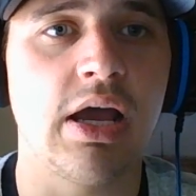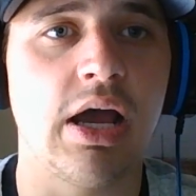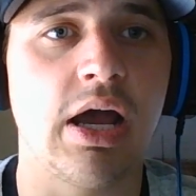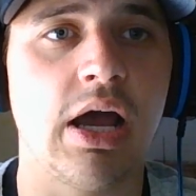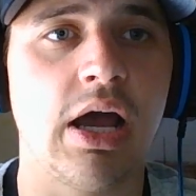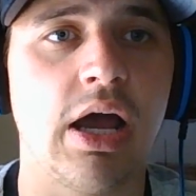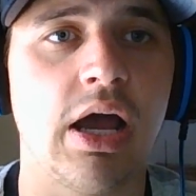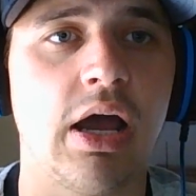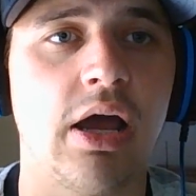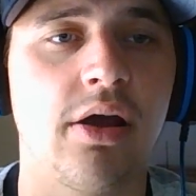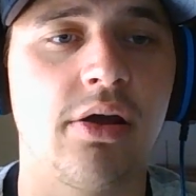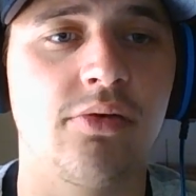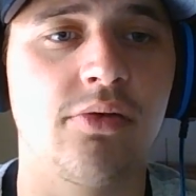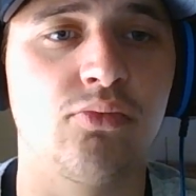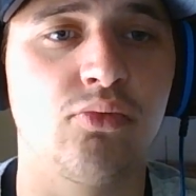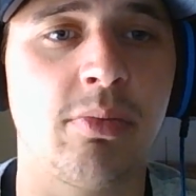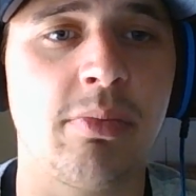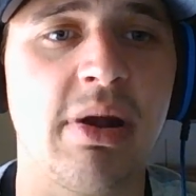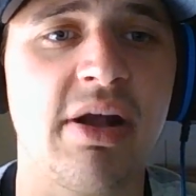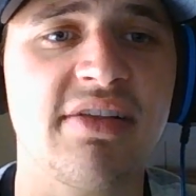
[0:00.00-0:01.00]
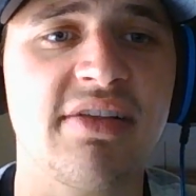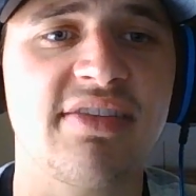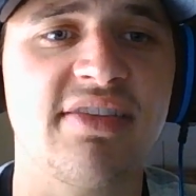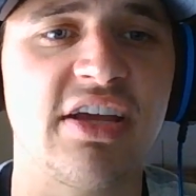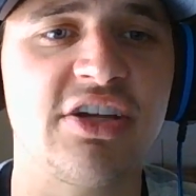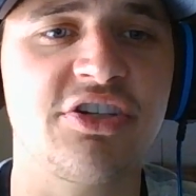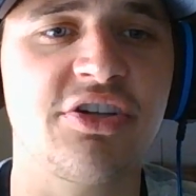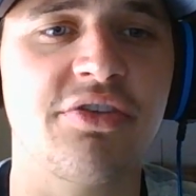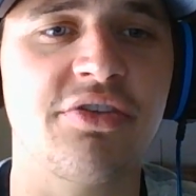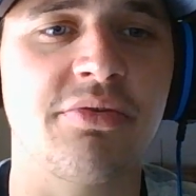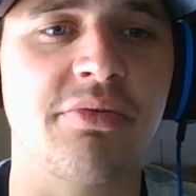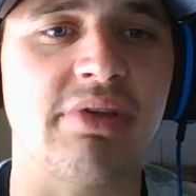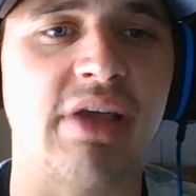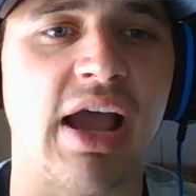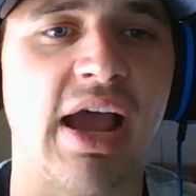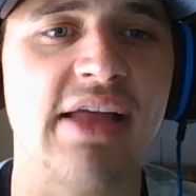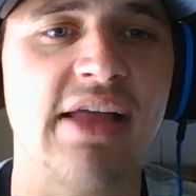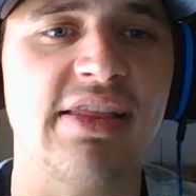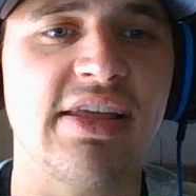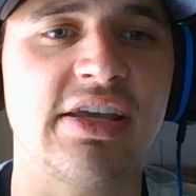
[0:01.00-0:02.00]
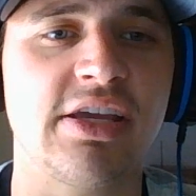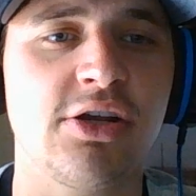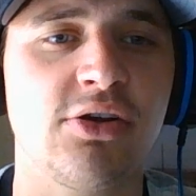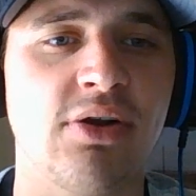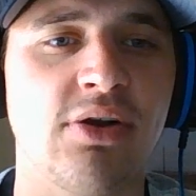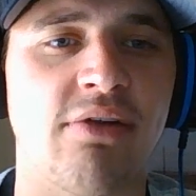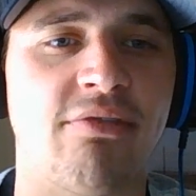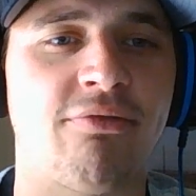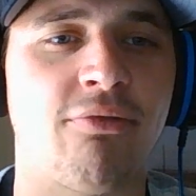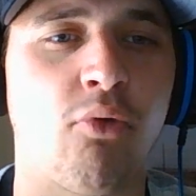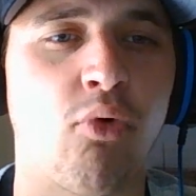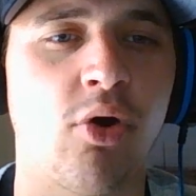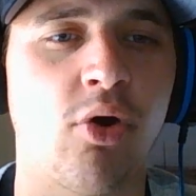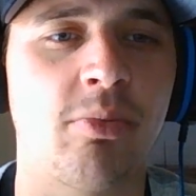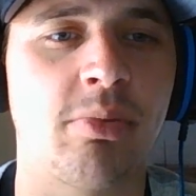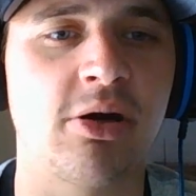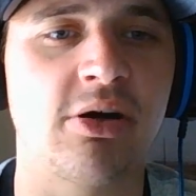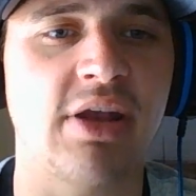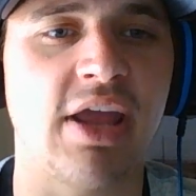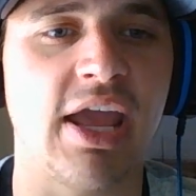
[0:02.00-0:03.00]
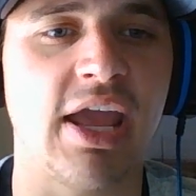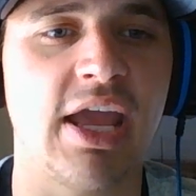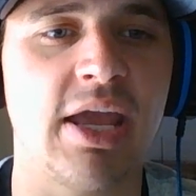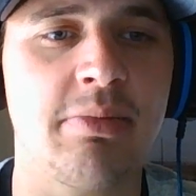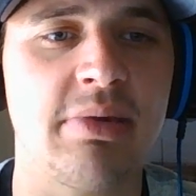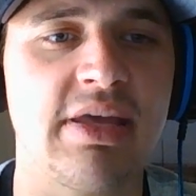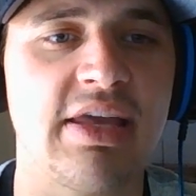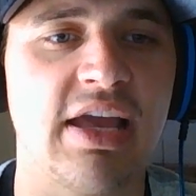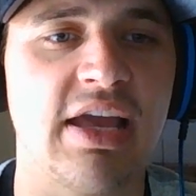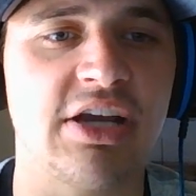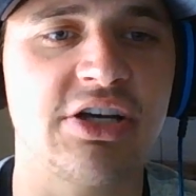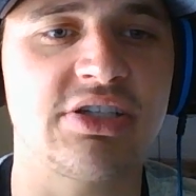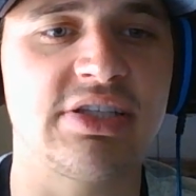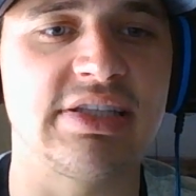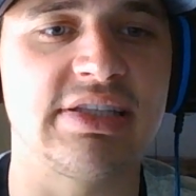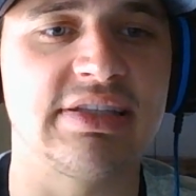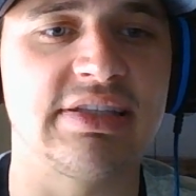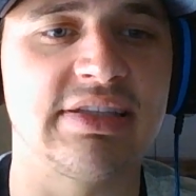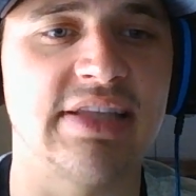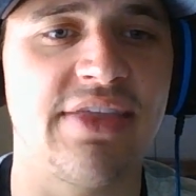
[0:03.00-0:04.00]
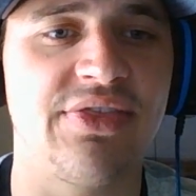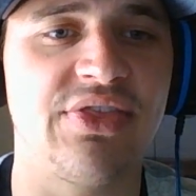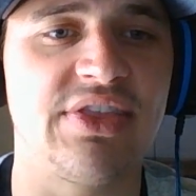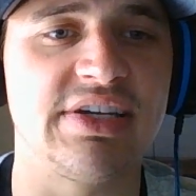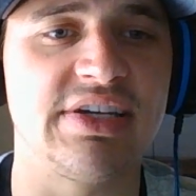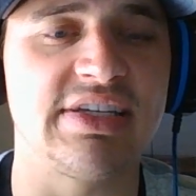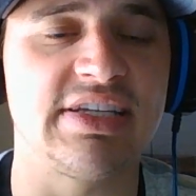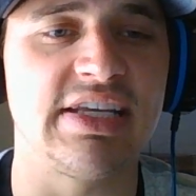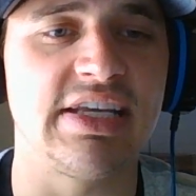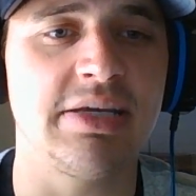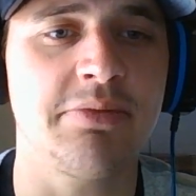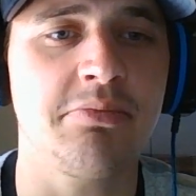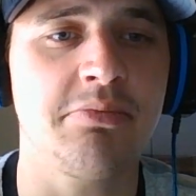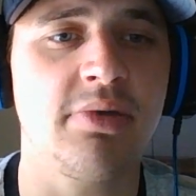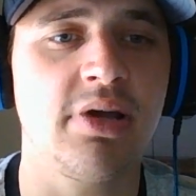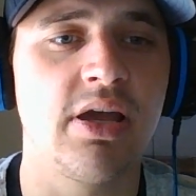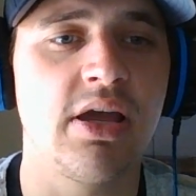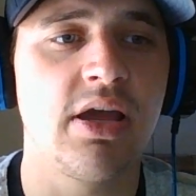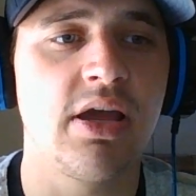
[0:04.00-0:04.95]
Ramon Sessions was a highlight here at 4 per game. He actually led the team.